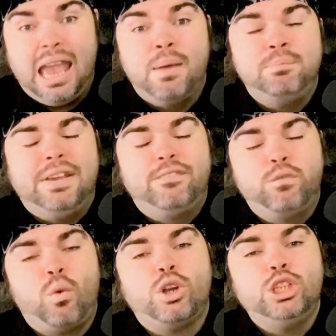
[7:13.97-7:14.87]

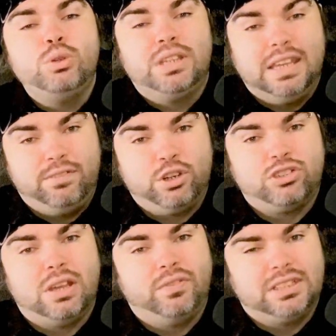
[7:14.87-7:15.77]
Before you give
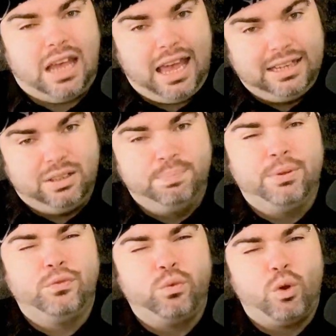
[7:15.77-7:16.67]
yourself a title,
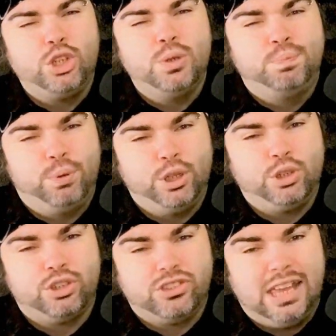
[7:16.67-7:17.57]
before you put
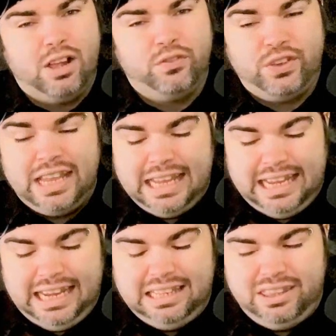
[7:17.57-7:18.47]
yourself
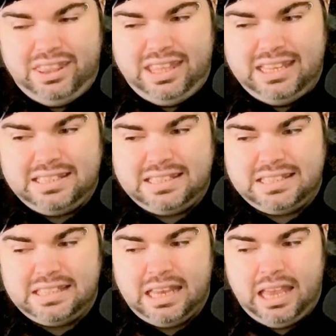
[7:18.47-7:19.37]
in
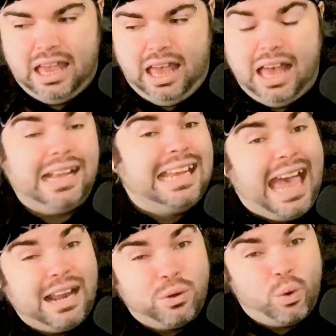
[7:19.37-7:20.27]
this
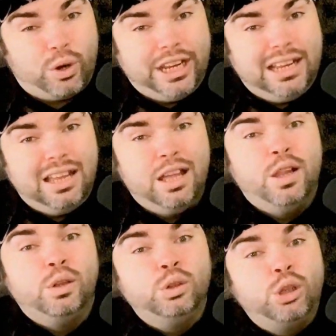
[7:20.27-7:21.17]
category,
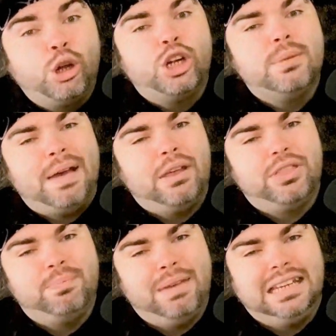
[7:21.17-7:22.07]
learn about the
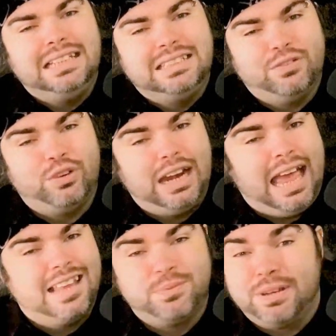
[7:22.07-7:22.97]
many different
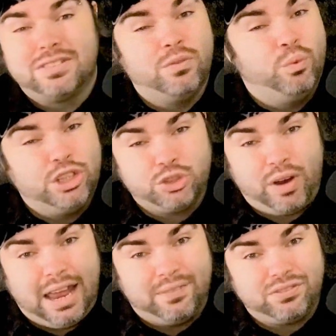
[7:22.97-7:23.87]
aspects of
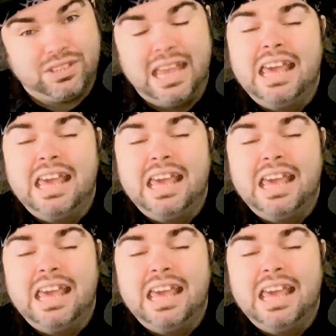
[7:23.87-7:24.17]
witchcraft.